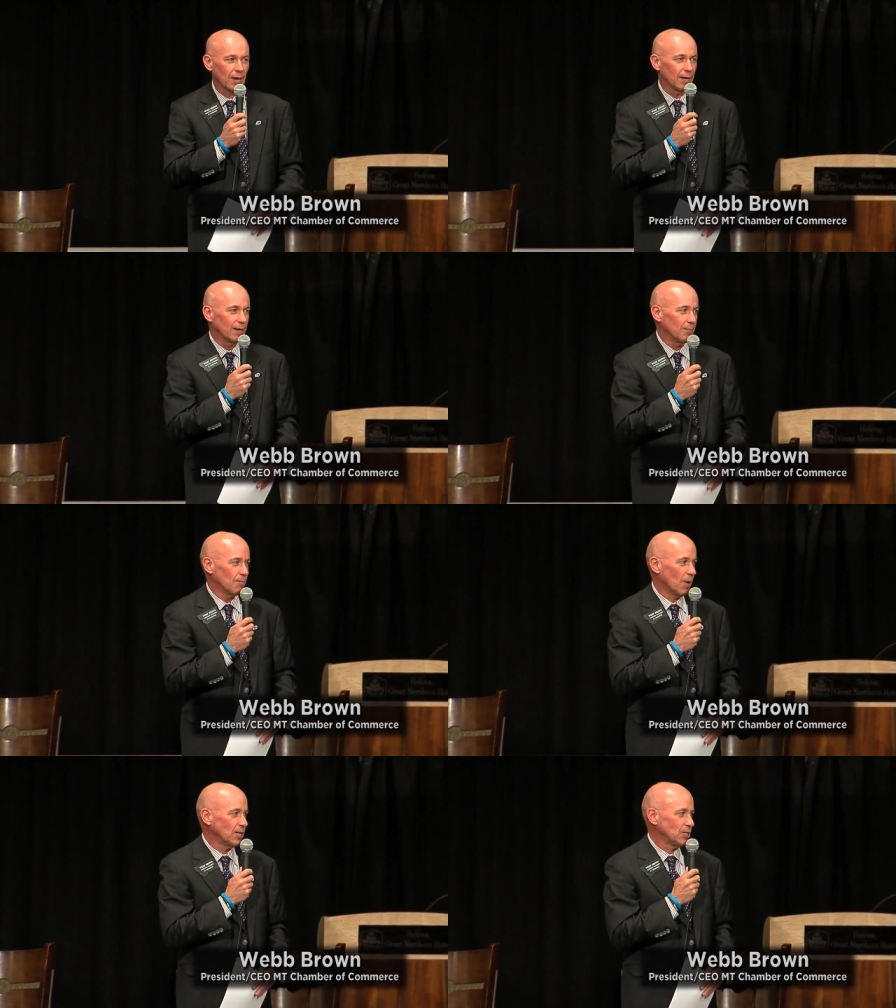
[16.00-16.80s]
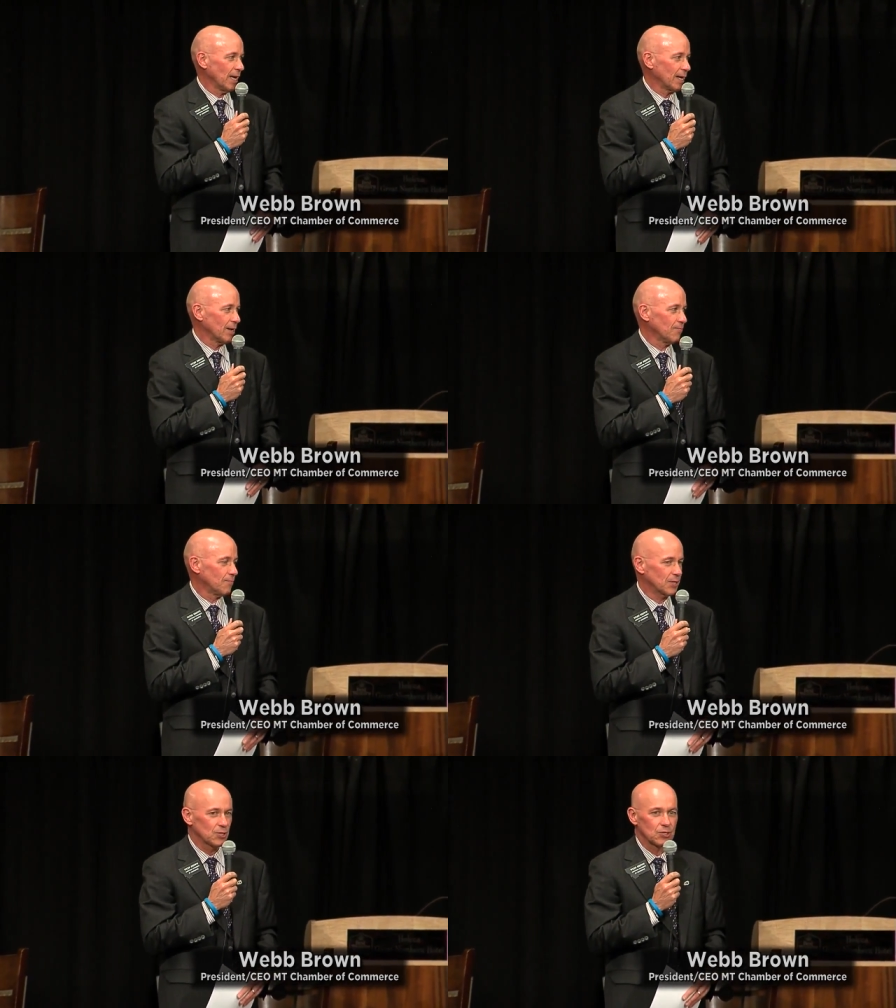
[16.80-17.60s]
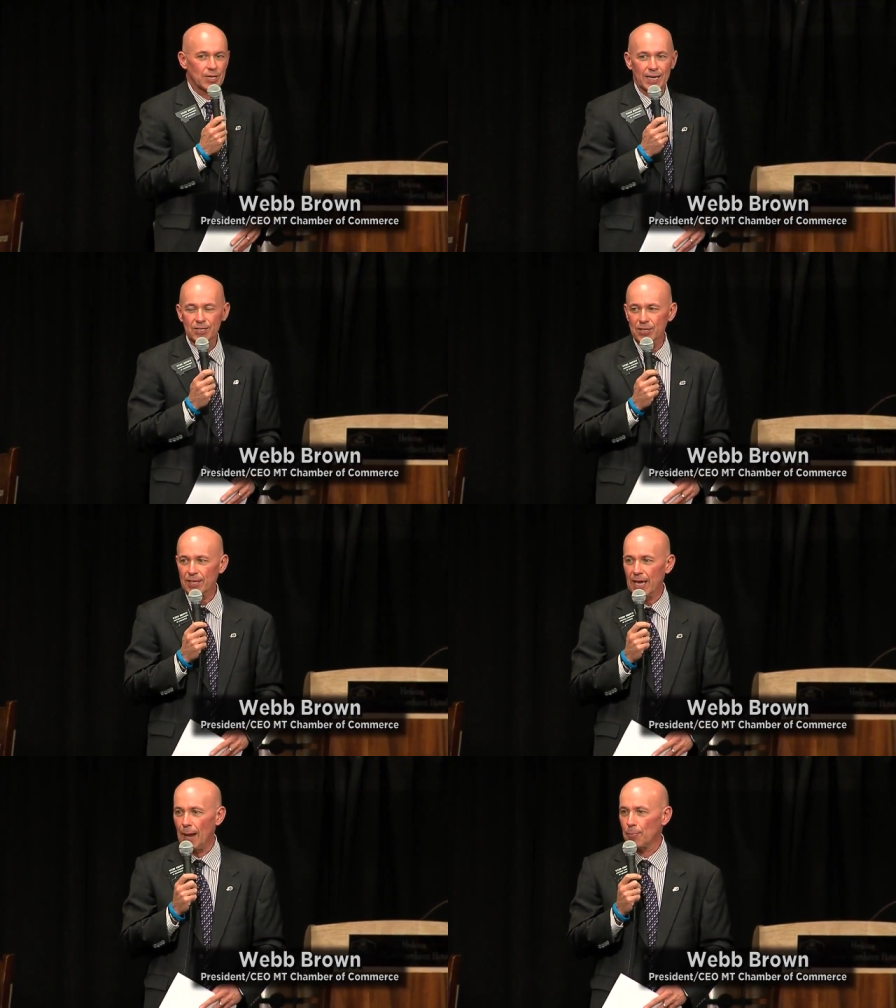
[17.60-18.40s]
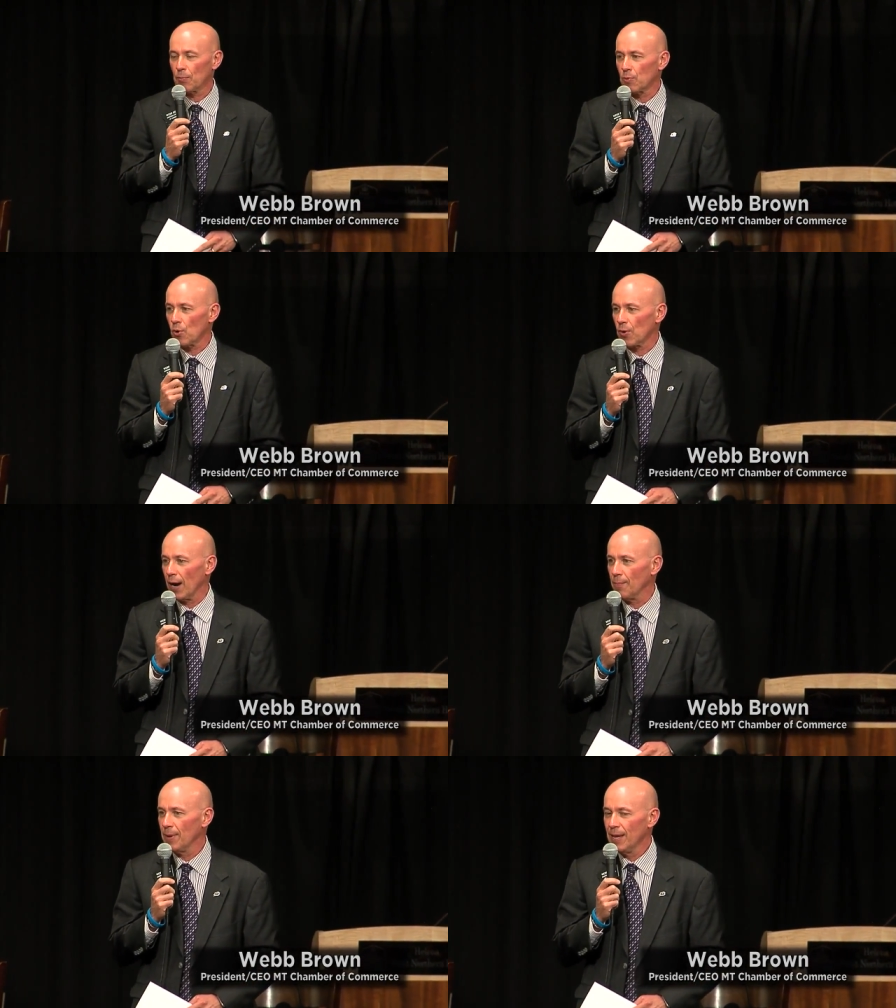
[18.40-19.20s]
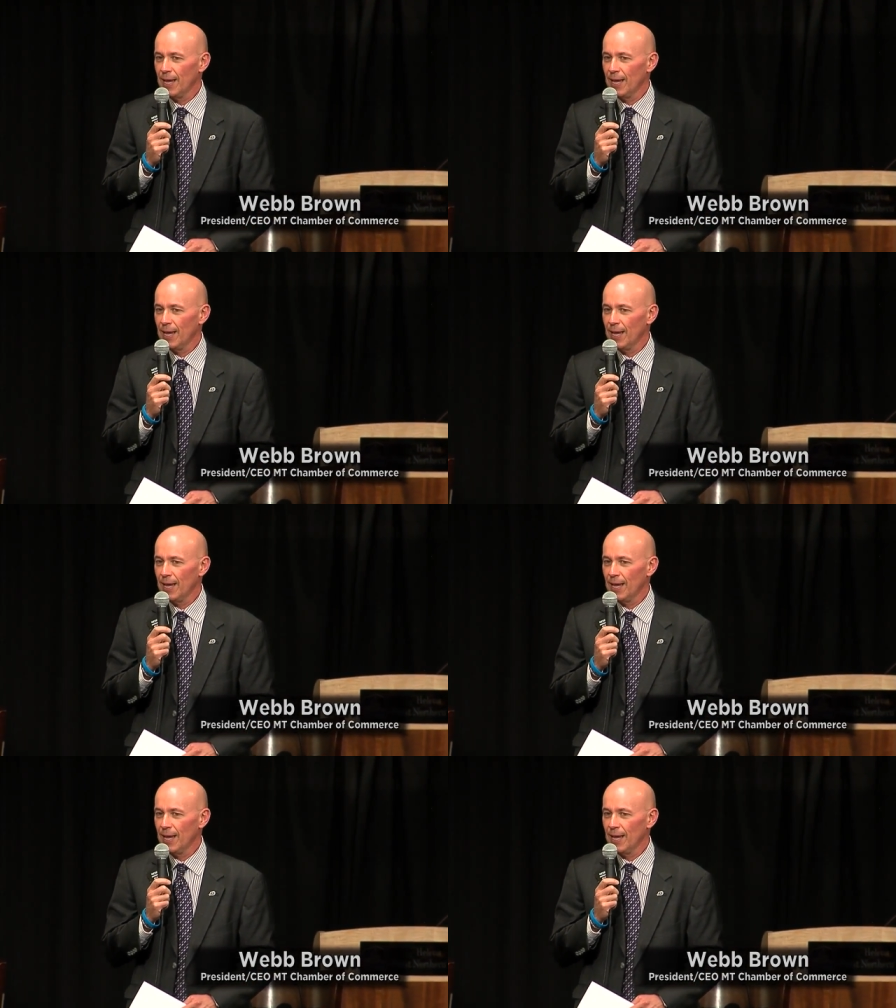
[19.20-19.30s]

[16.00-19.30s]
Montana Business Days at the Capitol program.